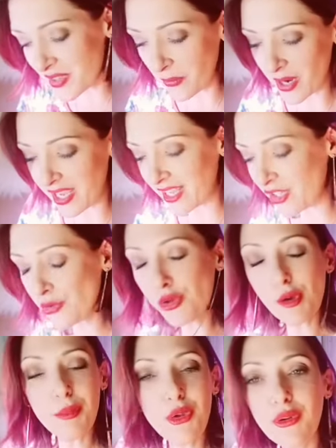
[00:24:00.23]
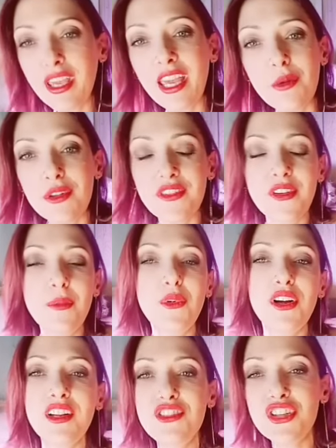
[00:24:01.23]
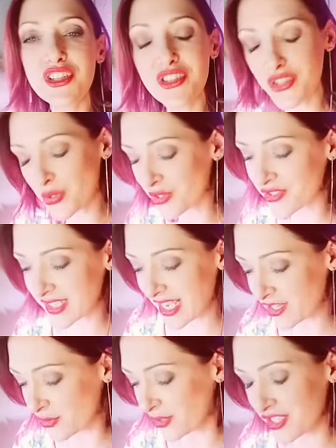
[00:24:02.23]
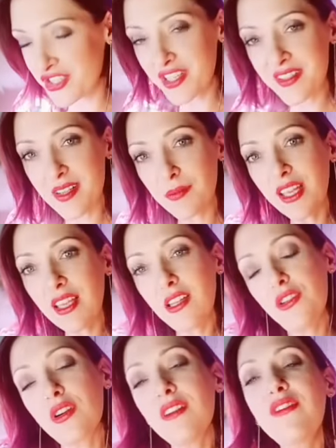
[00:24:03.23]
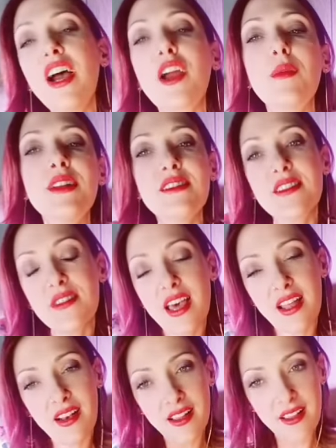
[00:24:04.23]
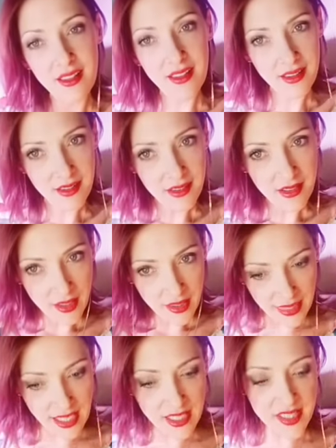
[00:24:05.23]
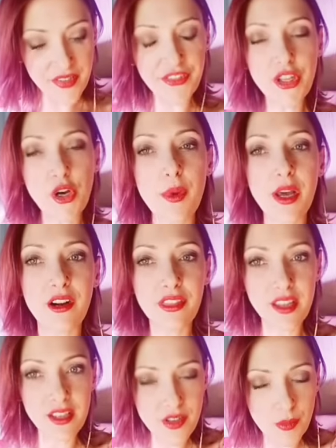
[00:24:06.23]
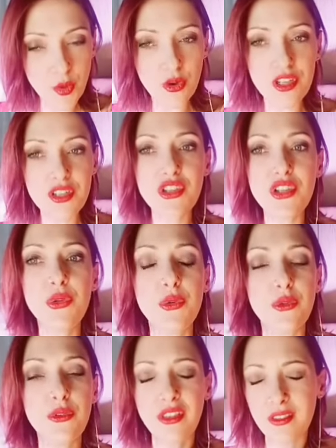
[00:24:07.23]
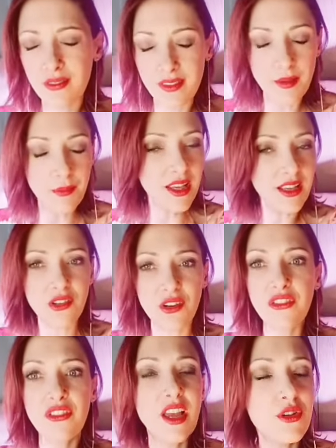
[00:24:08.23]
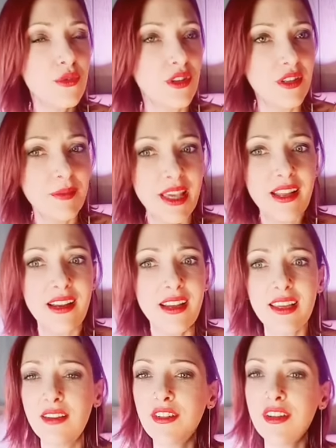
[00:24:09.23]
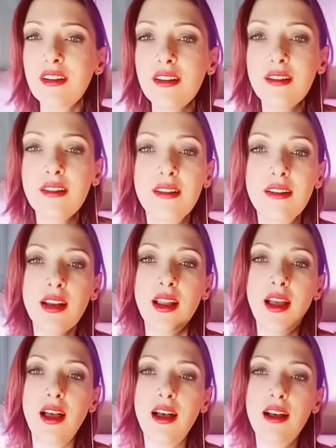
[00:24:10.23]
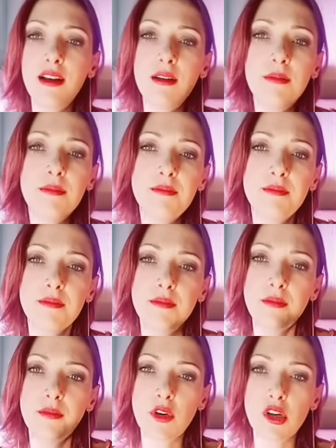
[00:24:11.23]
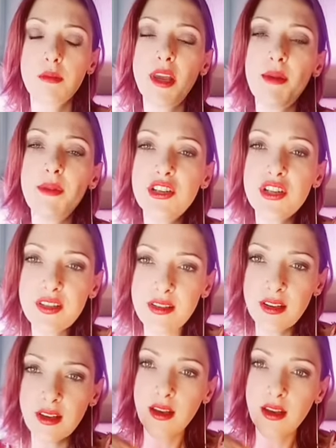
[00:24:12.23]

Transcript: the way you communicate with someone, adjust your schedule, adjust something in your environment so that things flow better, things are more in tune, something in your schedule I'm getting even. Um, or maybe just